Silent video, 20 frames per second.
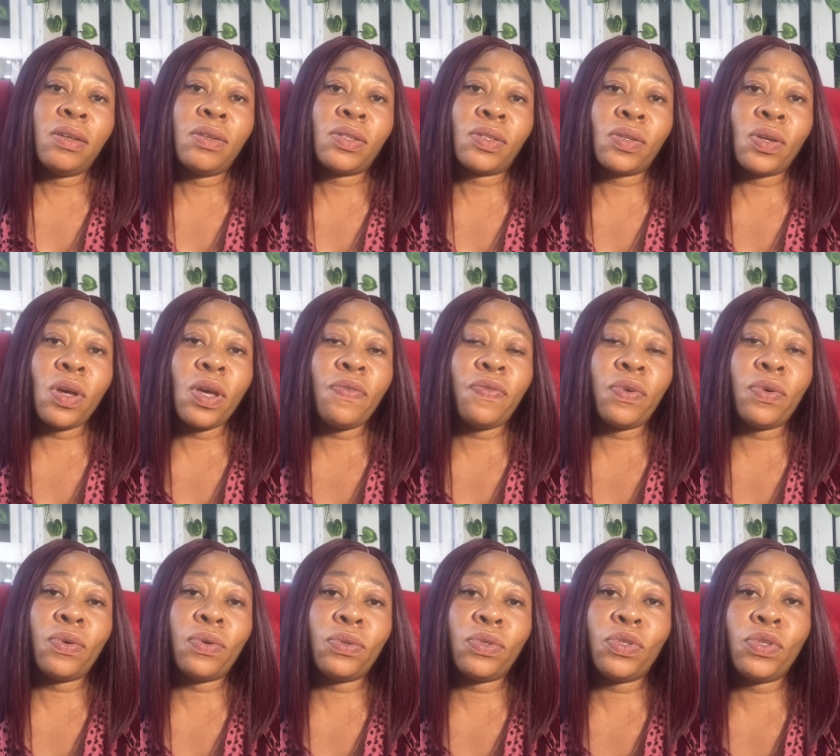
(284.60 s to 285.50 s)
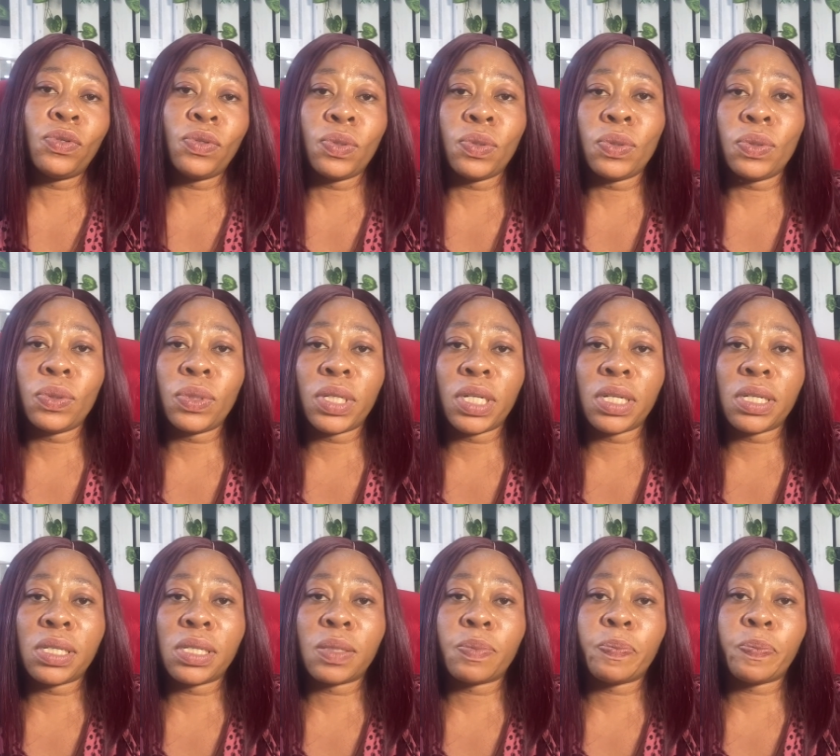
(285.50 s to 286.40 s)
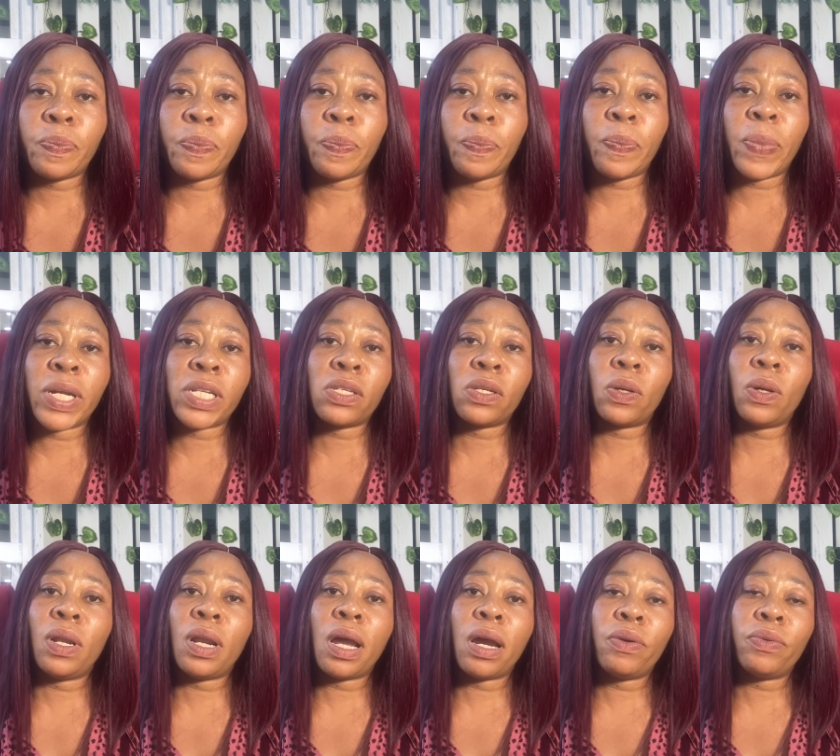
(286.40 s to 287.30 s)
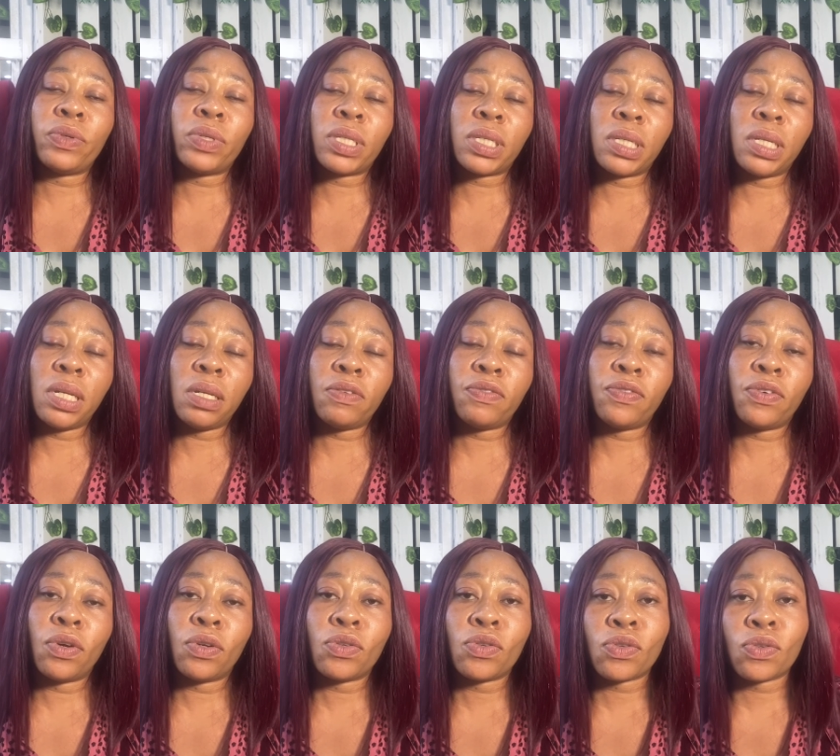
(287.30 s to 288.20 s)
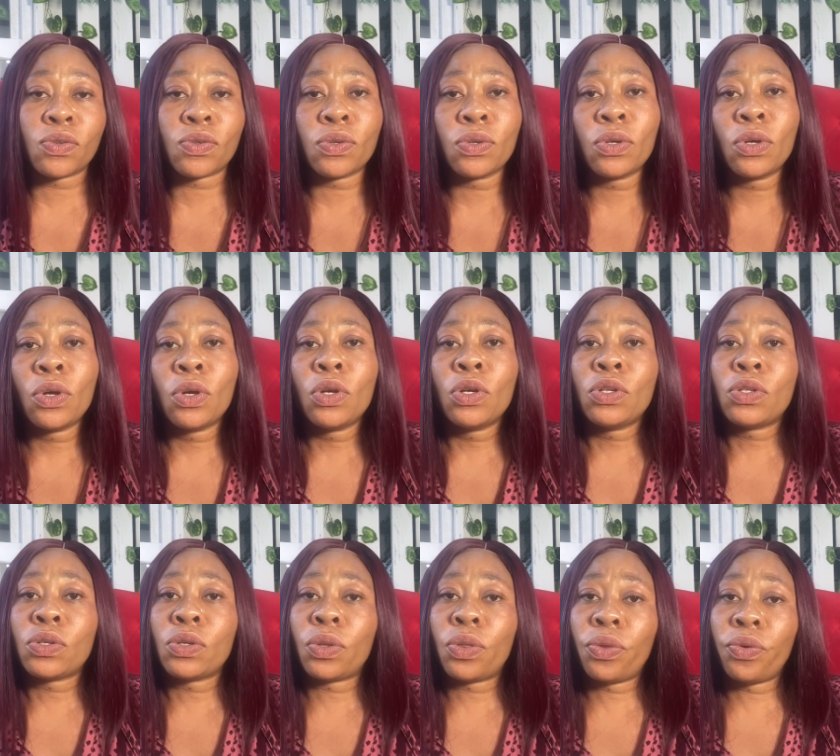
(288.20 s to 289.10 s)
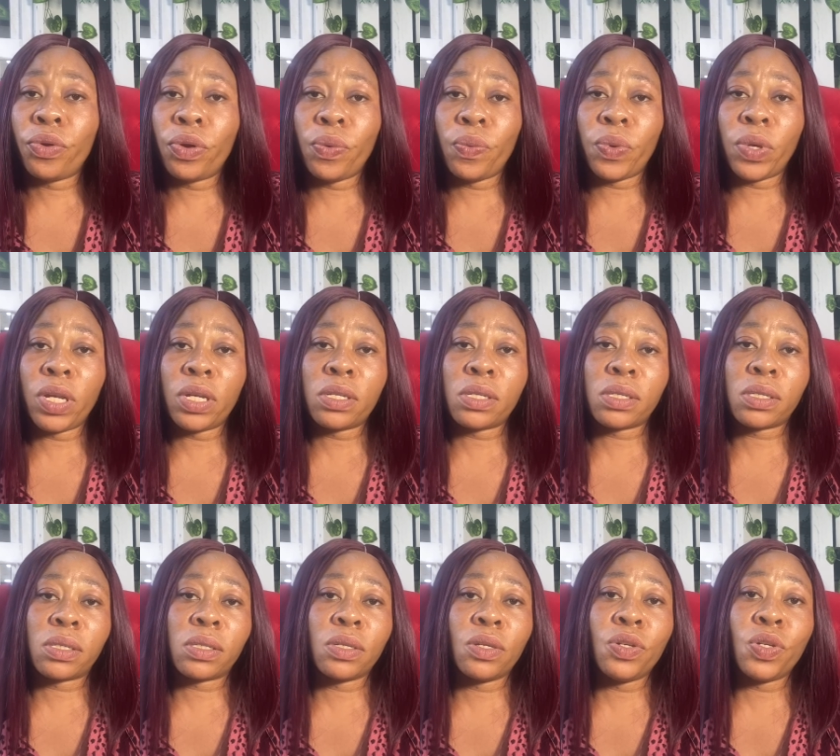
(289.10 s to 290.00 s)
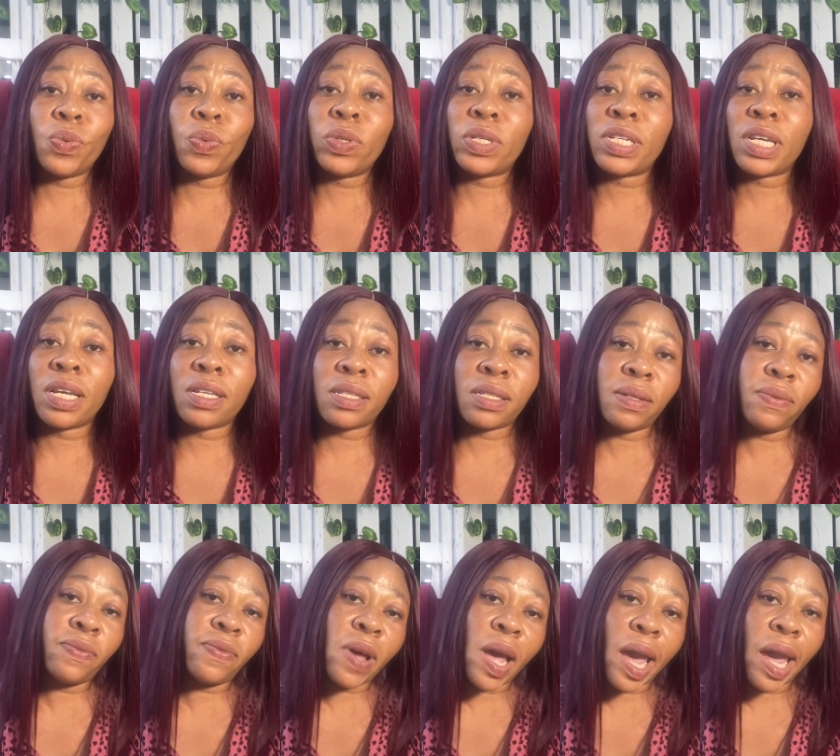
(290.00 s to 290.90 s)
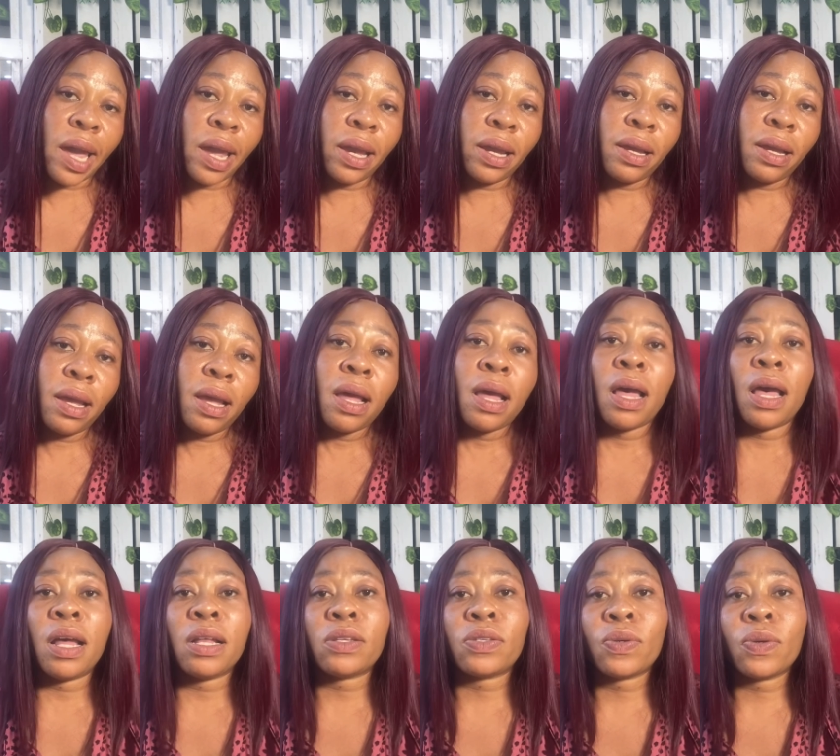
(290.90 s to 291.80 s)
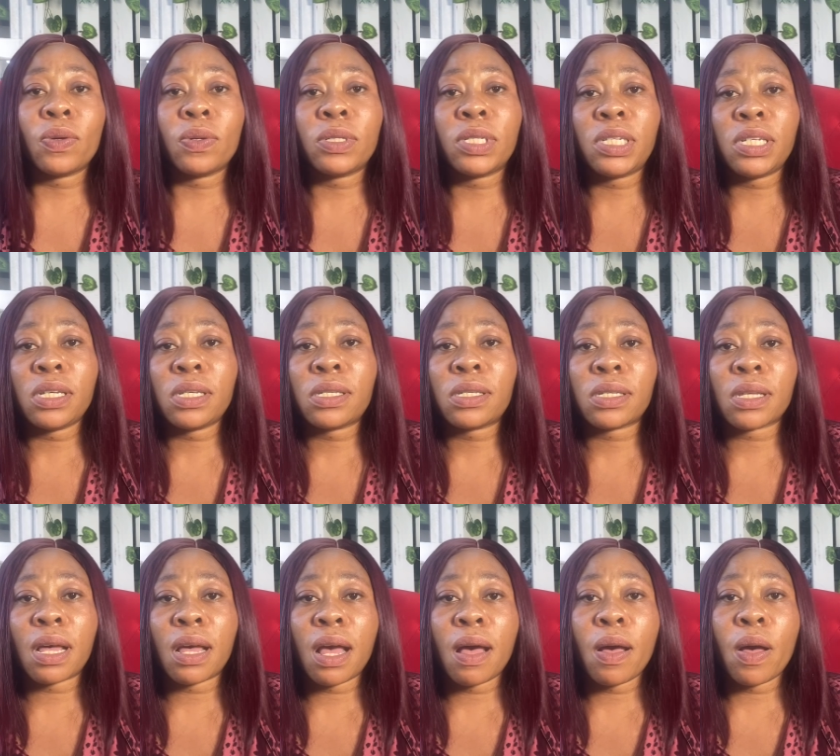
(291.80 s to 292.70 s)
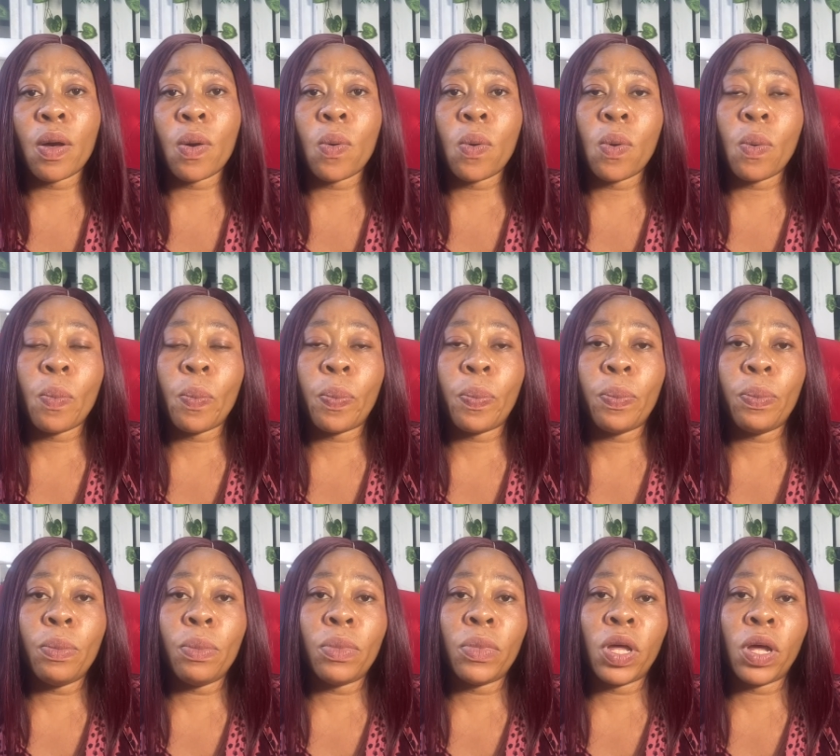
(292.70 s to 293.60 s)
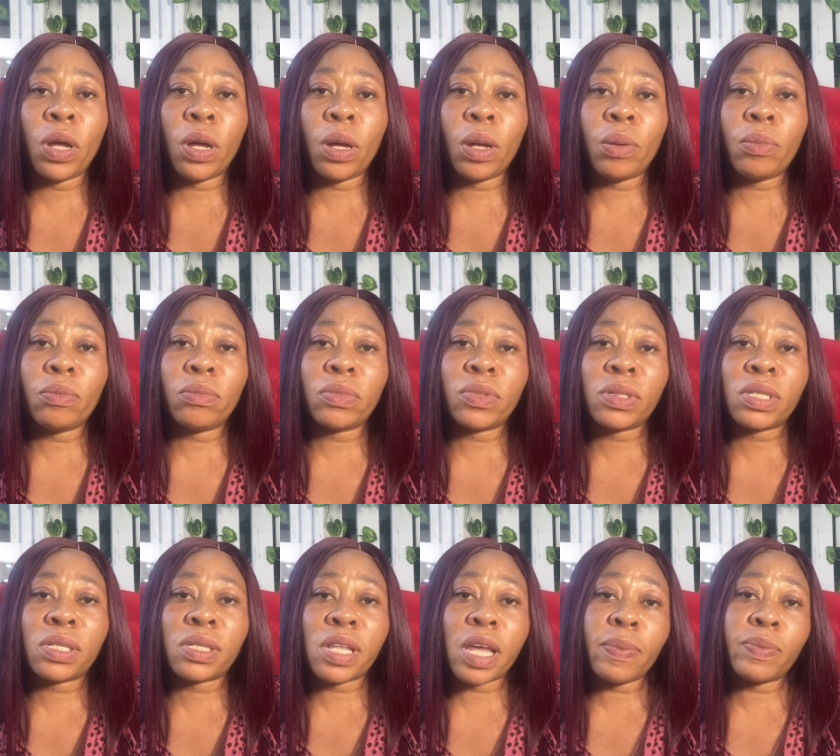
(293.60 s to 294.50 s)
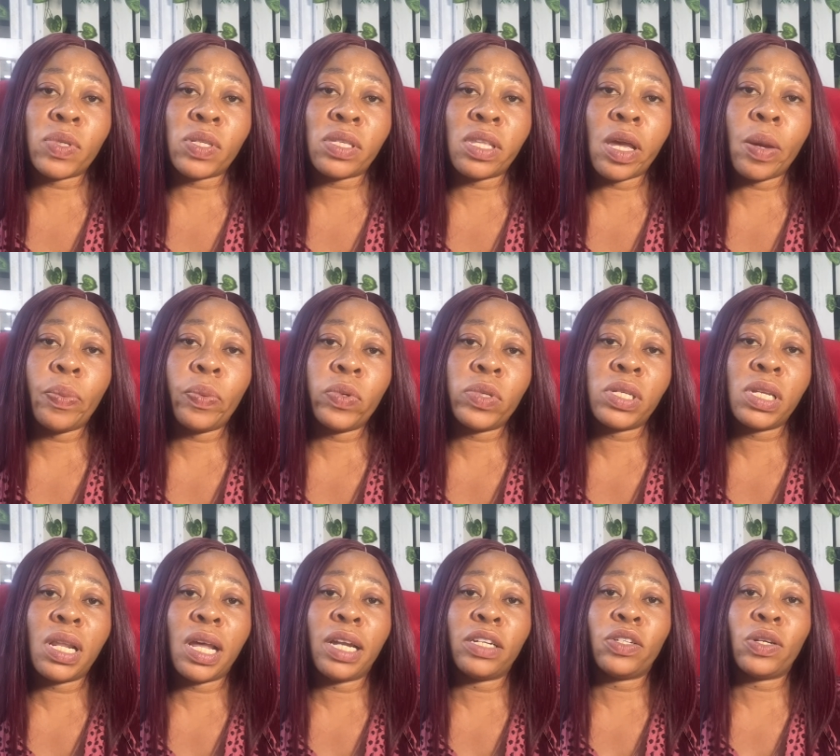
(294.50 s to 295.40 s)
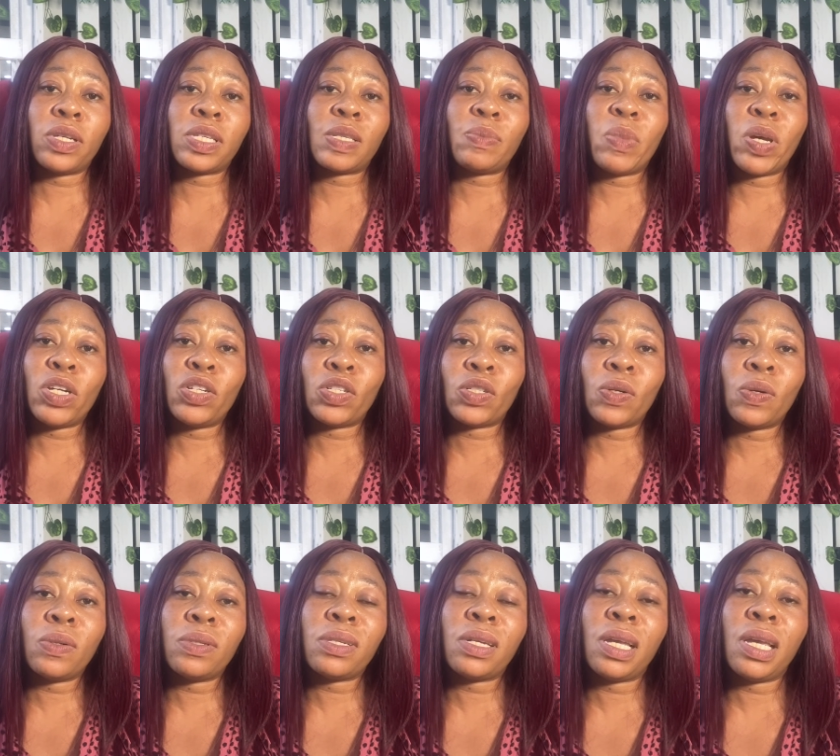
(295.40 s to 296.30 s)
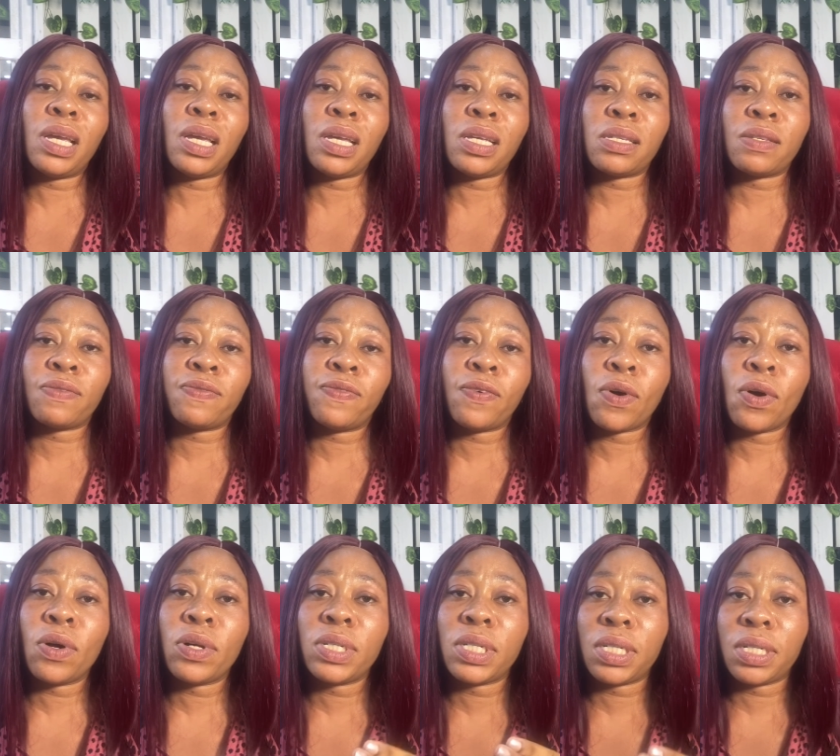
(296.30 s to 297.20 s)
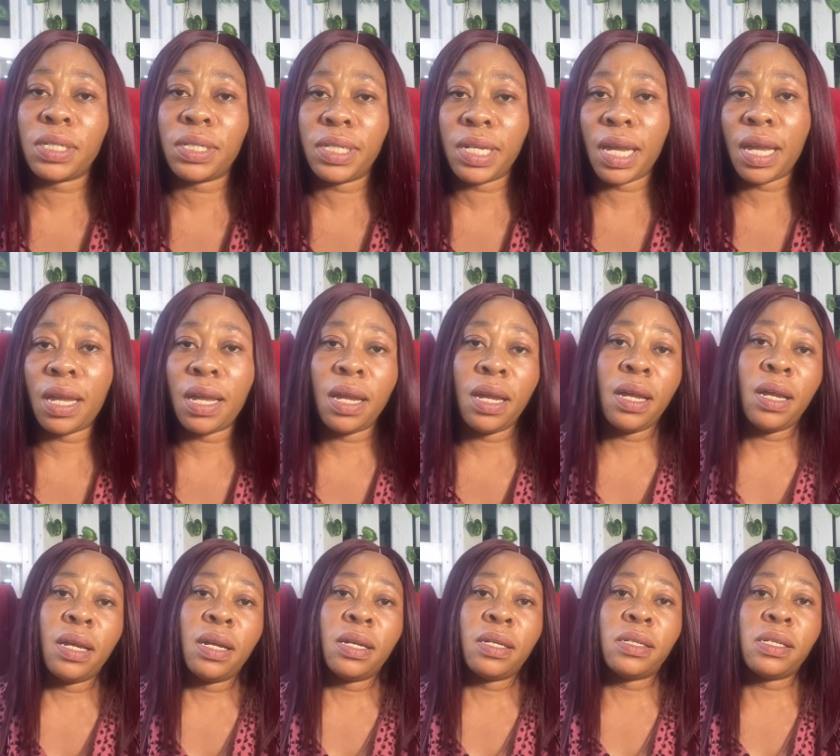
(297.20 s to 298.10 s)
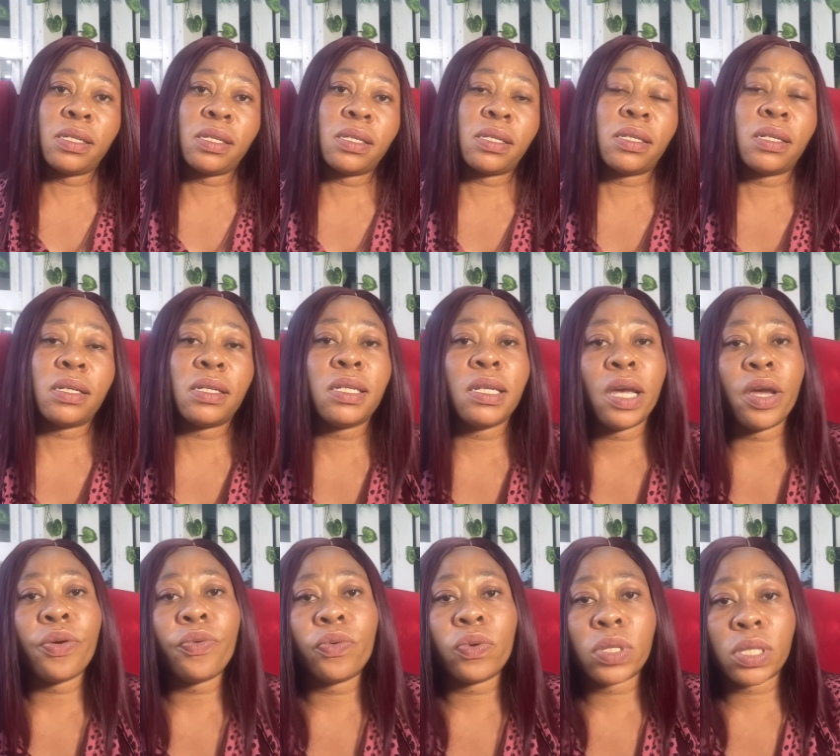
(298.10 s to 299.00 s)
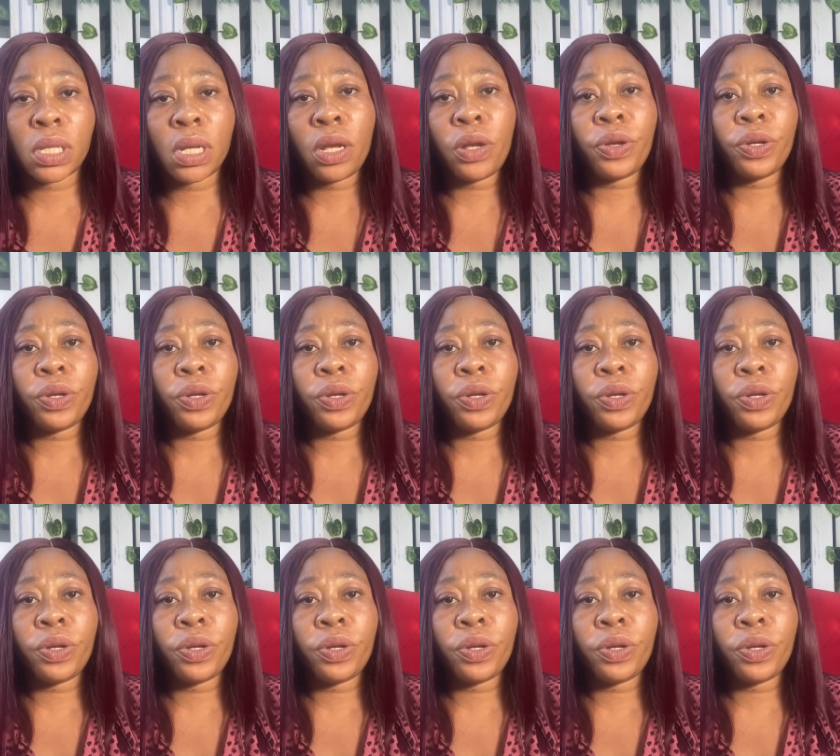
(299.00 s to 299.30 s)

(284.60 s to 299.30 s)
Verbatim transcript: So if you do this particular routine for two to three weeks, you will testify. And so this um, step-to-step um, -step routine I just mentioned is for today. This is the day routine.